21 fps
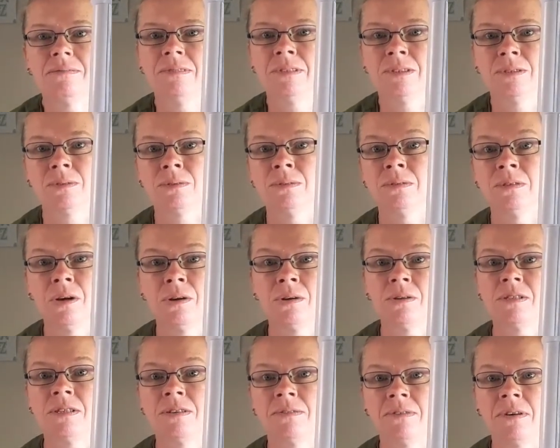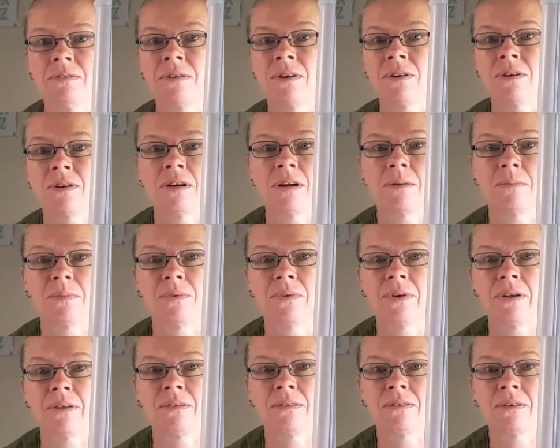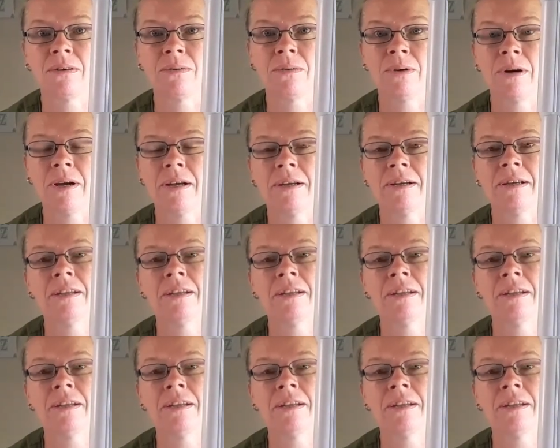You'll notice if I've got it up around the wrong way,